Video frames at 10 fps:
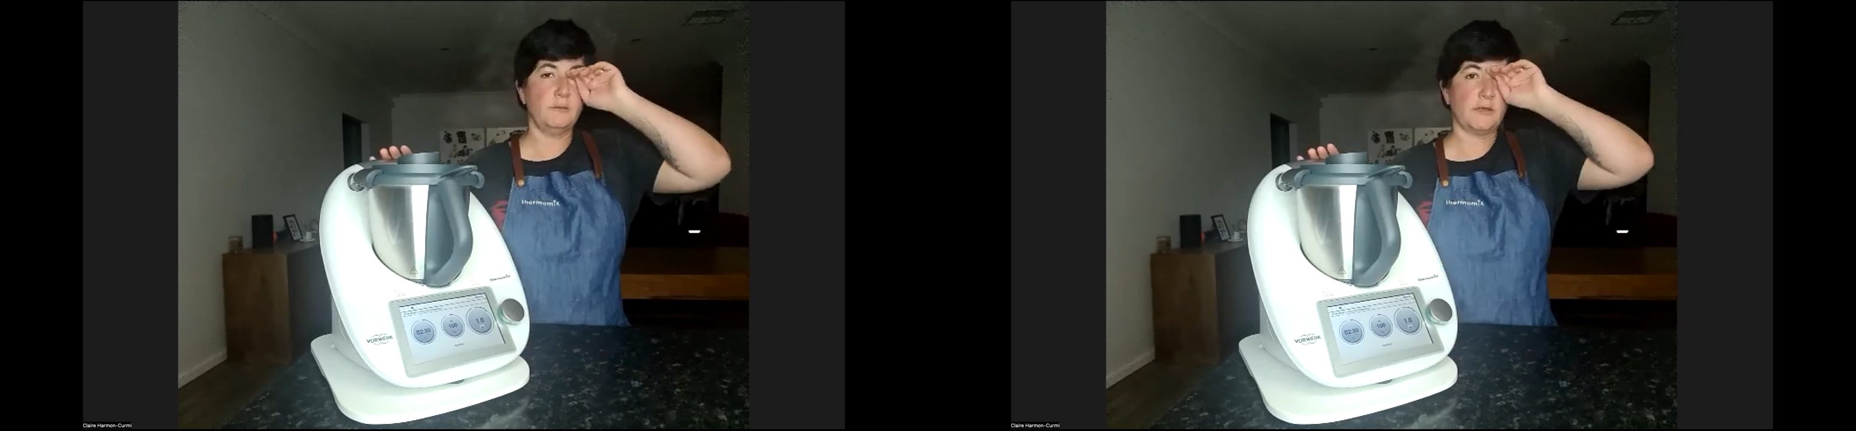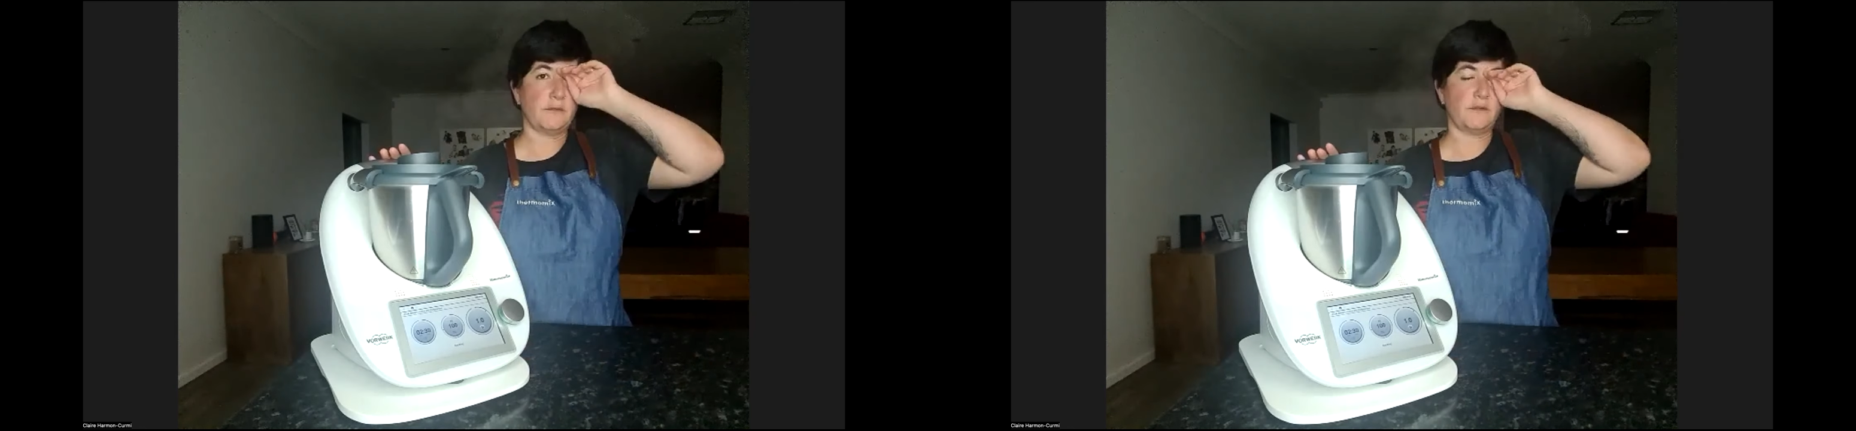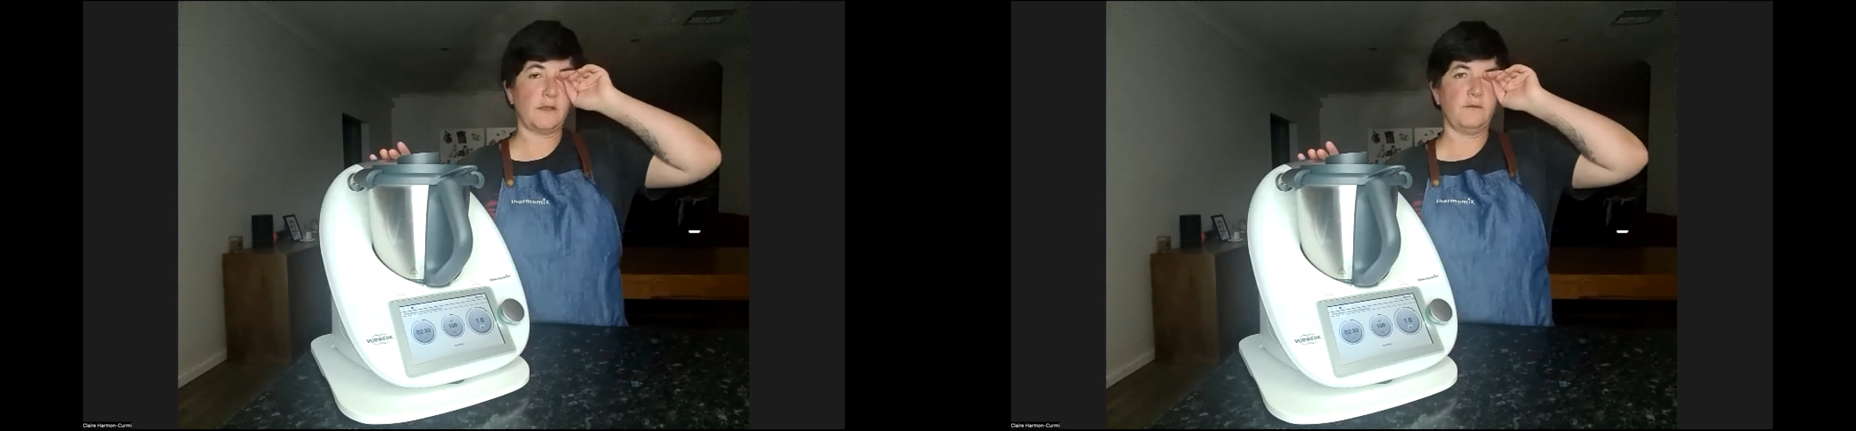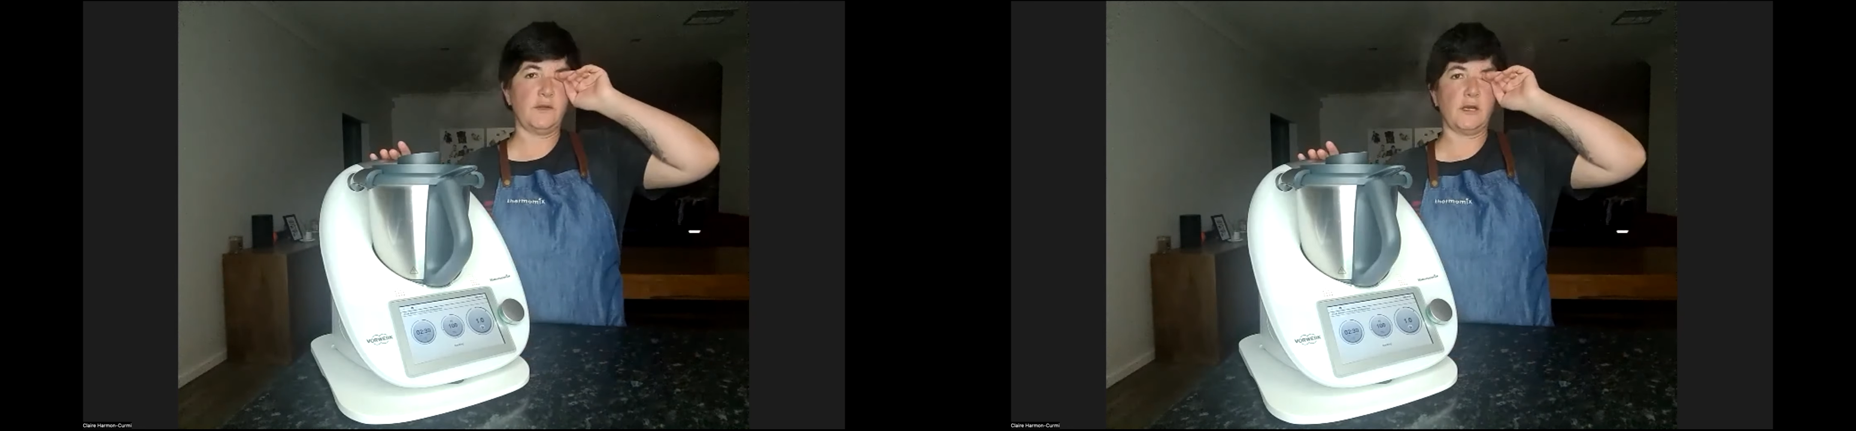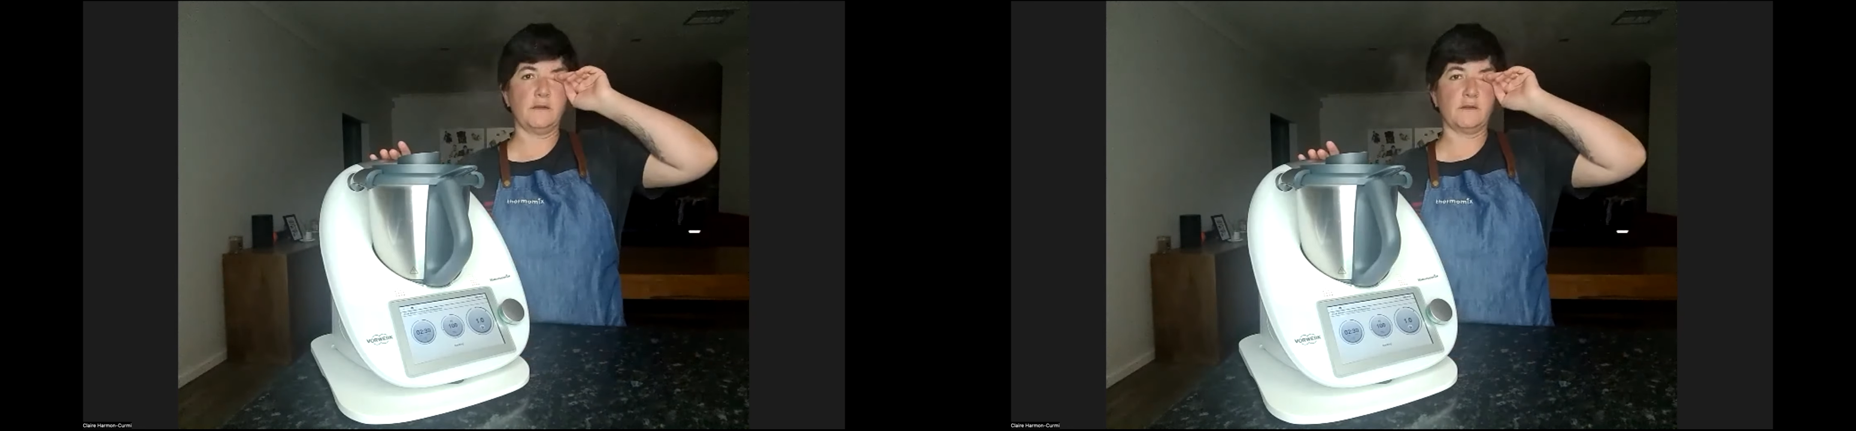but I've seen
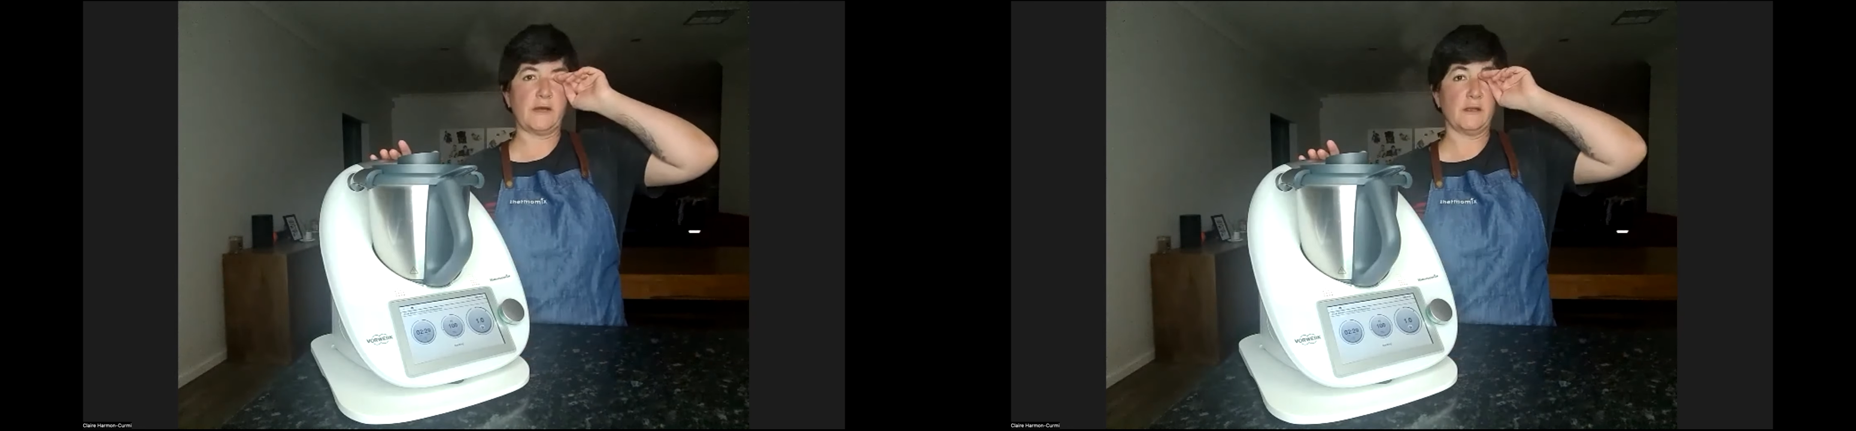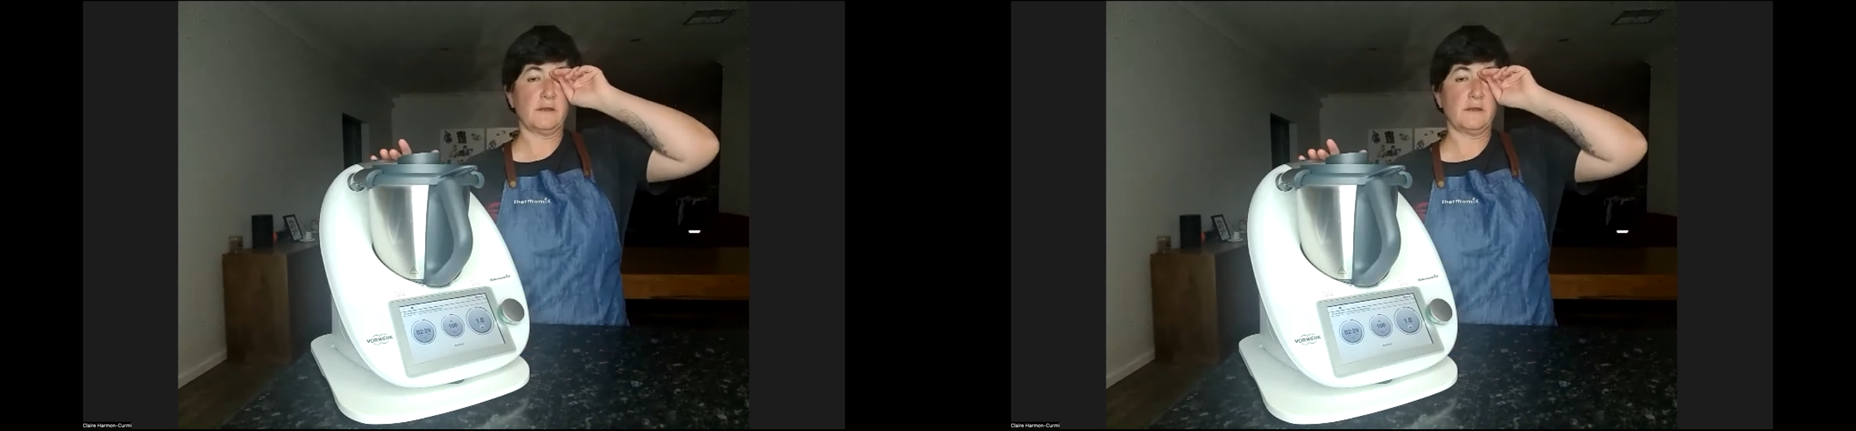videos of other